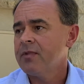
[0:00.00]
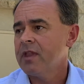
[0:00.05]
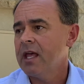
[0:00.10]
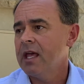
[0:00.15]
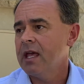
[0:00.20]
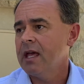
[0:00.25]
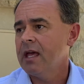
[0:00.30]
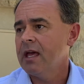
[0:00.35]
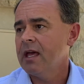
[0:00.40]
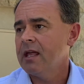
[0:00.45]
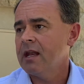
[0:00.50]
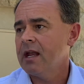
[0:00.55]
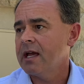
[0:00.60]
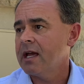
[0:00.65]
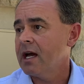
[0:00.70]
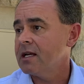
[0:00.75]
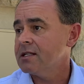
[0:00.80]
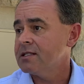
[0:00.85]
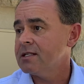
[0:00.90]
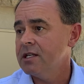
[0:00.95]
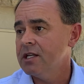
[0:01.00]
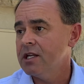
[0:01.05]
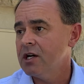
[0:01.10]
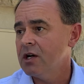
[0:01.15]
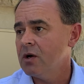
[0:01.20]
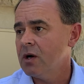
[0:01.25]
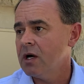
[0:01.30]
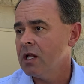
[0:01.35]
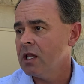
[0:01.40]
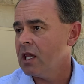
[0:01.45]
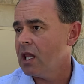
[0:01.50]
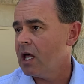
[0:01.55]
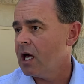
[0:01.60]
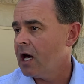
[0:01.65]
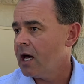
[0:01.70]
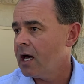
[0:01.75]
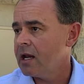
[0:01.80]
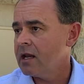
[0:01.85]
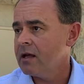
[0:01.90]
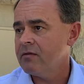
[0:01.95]
and I got to know a
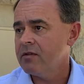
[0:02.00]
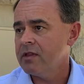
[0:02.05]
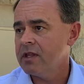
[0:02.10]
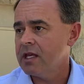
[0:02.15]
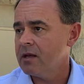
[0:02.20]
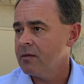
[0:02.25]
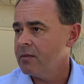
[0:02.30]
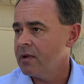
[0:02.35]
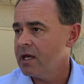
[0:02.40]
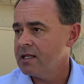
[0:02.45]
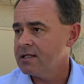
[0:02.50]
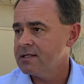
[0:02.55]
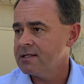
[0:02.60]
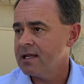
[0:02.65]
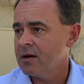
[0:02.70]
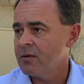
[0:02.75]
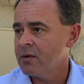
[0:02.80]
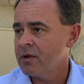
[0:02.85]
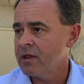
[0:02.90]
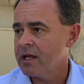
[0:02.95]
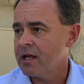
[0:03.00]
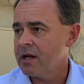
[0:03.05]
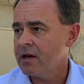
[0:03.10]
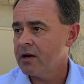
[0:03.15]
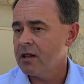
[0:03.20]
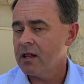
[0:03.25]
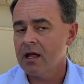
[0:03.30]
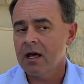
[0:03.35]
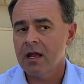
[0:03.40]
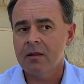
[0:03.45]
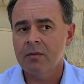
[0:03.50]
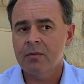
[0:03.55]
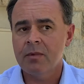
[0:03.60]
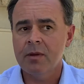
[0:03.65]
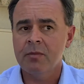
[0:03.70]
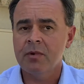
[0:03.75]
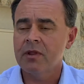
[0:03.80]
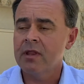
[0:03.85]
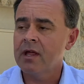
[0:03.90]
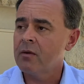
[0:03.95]
lot of the inmates that were there, a lot of
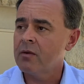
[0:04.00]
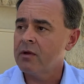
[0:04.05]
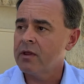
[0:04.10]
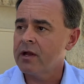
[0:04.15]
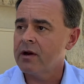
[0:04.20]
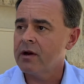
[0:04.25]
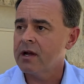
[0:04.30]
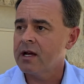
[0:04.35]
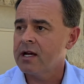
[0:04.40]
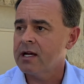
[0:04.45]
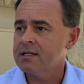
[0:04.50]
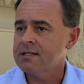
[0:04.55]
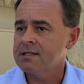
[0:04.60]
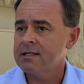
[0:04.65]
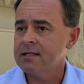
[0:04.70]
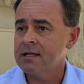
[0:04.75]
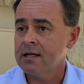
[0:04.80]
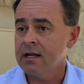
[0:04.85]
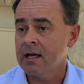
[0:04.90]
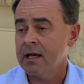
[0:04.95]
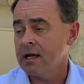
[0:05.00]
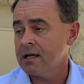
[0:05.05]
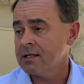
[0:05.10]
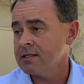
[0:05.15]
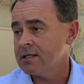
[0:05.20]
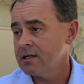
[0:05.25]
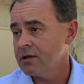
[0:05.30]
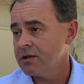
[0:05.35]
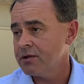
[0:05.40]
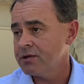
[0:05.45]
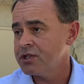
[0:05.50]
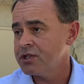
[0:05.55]
people that were there in custody, and I got to know their